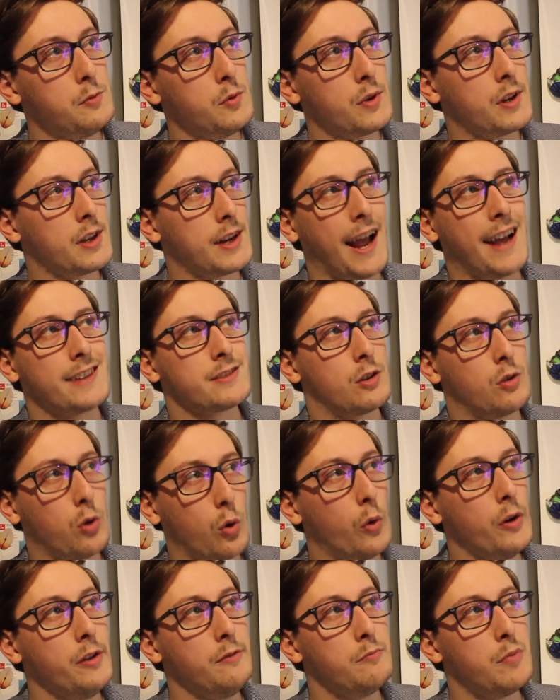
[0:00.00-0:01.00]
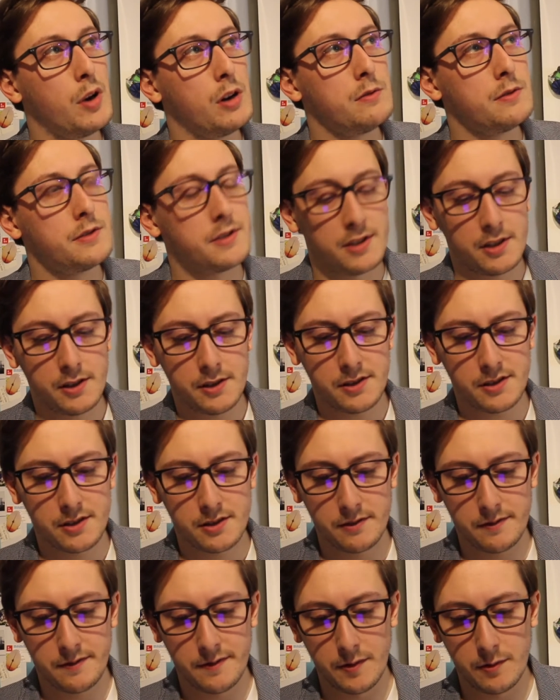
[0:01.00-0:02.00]
Maybe we could add coin bonuses
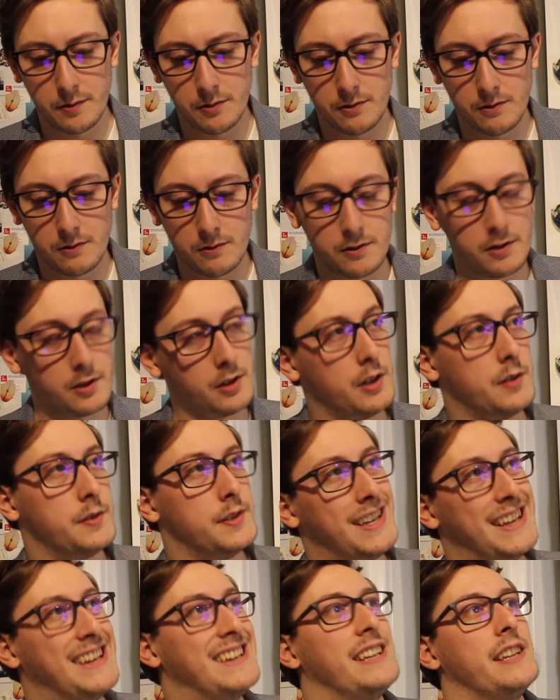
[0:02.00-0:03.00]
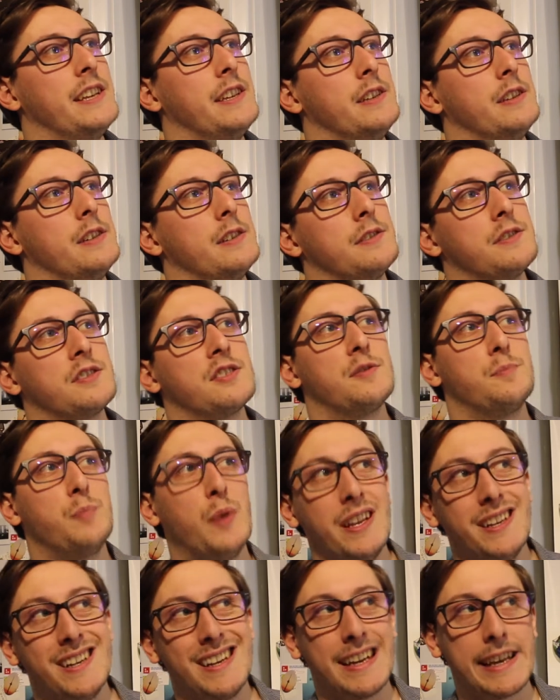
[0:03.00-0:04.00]
for you know daily
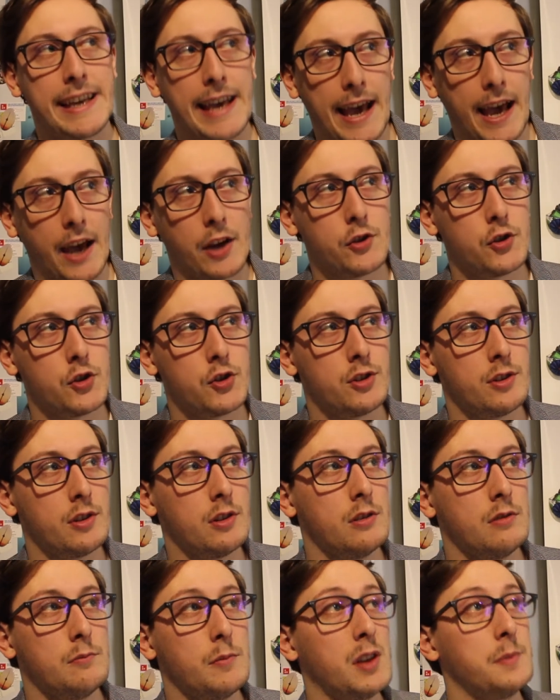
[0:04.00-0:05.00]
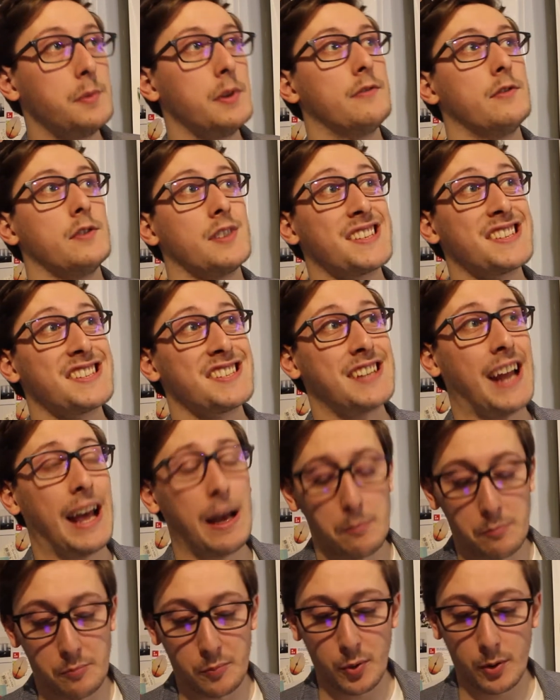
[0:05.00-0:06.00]
spin and catch, and maybe even
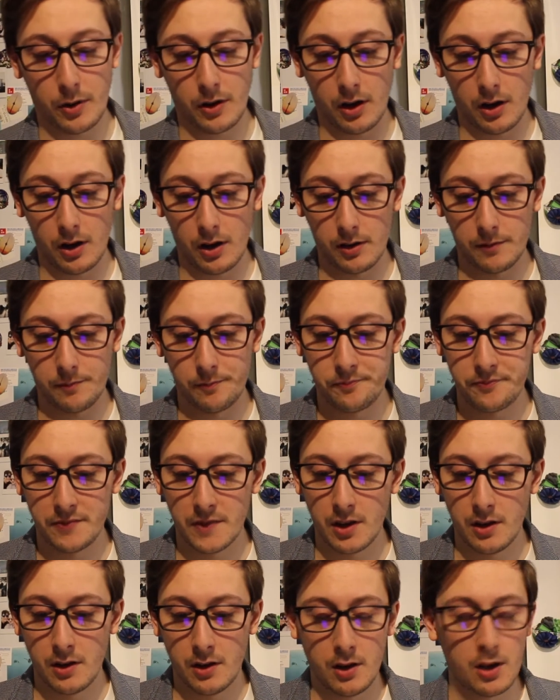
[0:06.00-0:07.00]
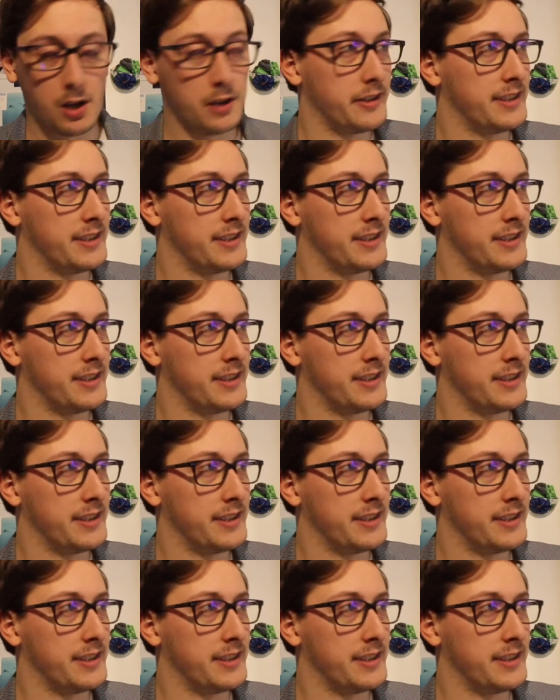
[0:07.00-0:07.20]
stamp. Um, I